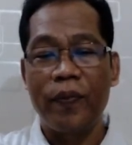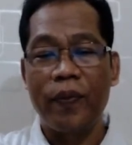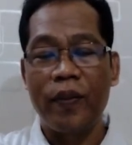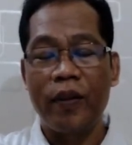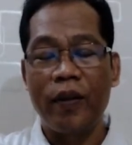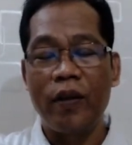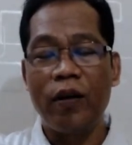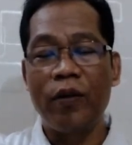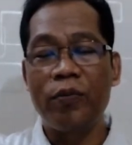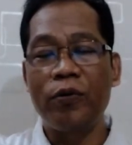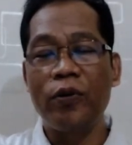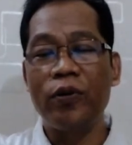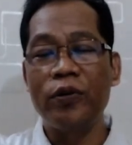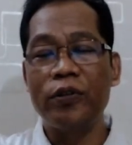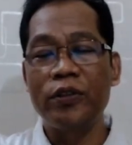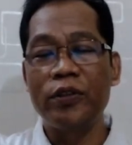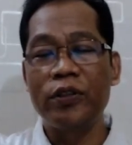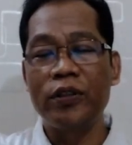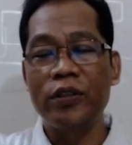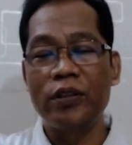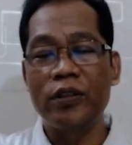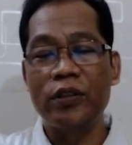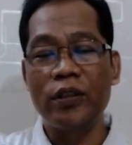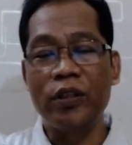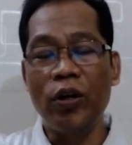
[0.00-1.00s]
Of
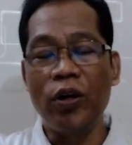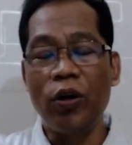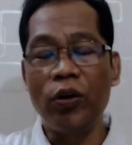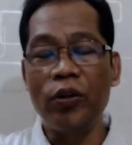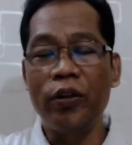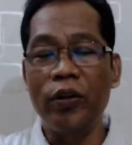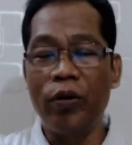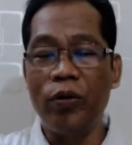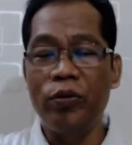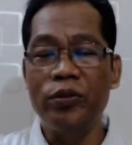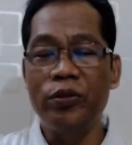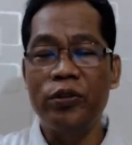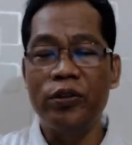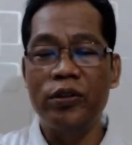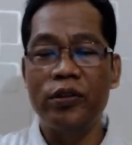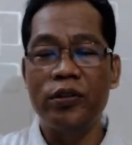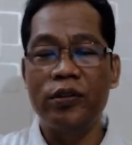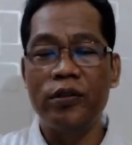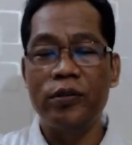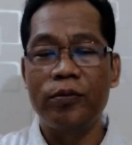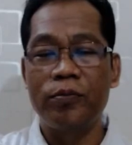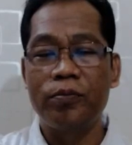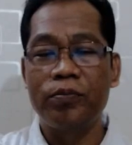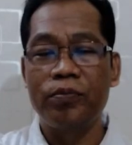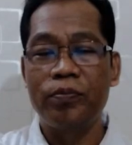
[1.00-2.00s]
course, God
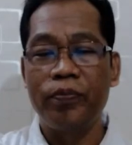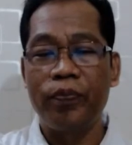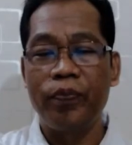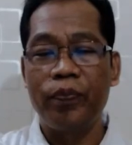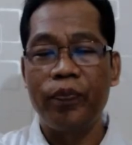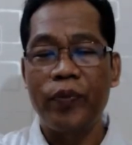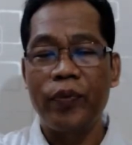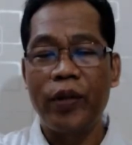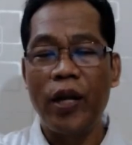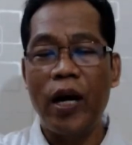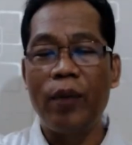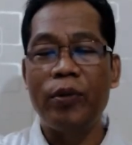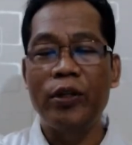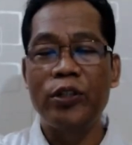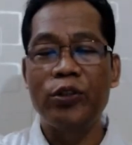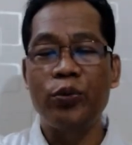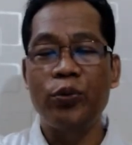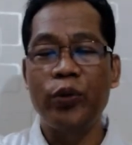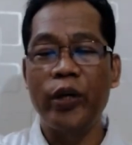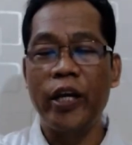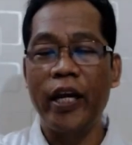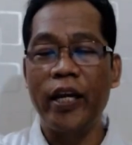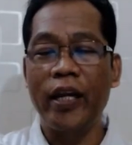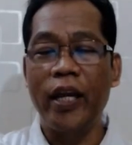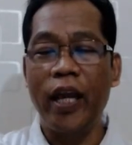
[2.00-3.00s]
knows how much we
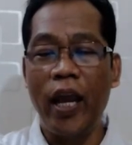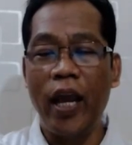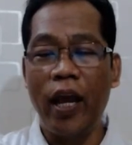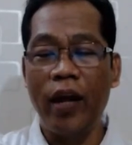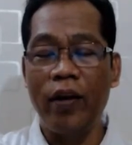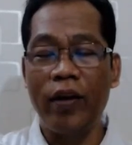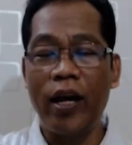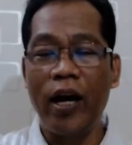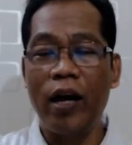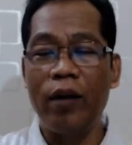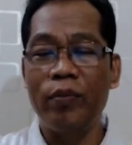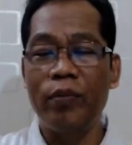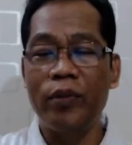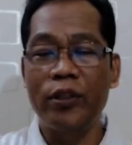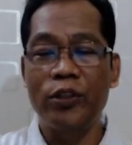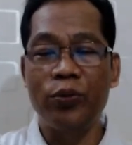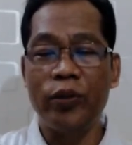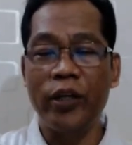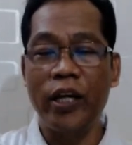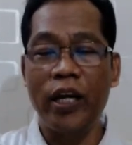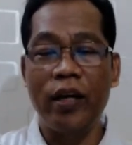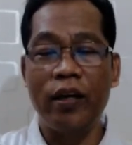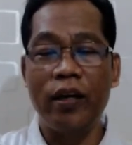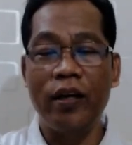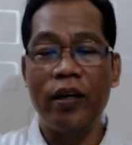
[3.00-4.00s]
can carry, how much we
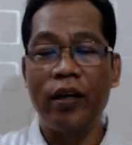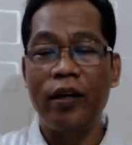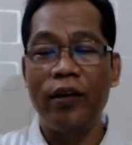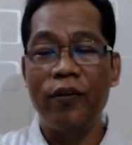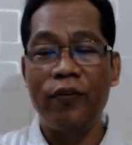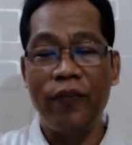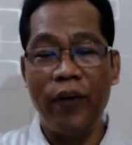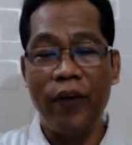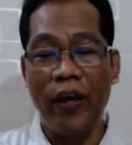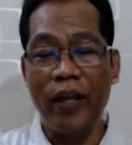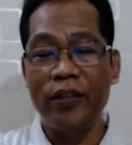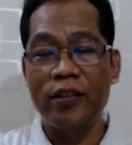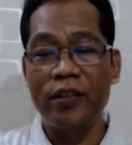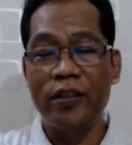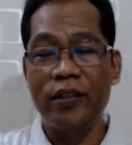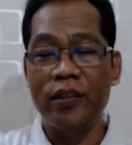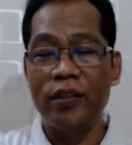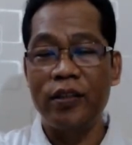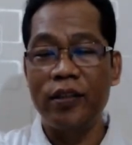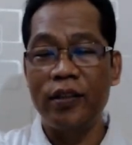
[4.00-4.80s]
can face.